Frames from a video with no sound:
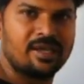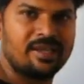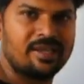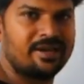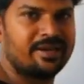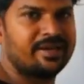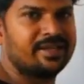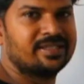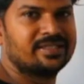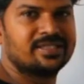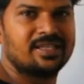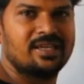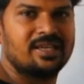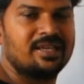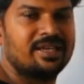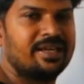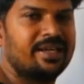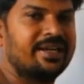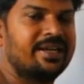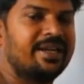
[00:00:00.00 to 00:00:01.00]
Here it is
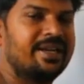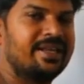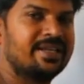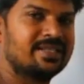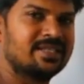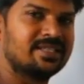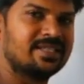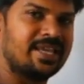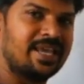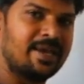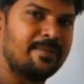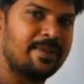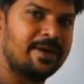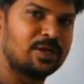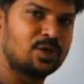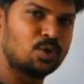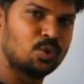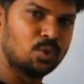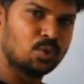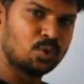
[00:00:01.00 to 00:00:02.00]
in radius is a
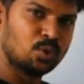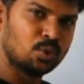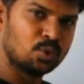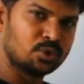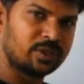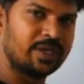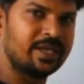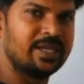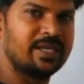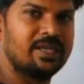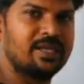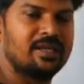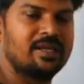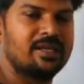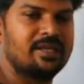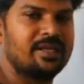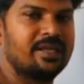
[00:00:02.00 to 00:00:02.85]
by 2 root 3.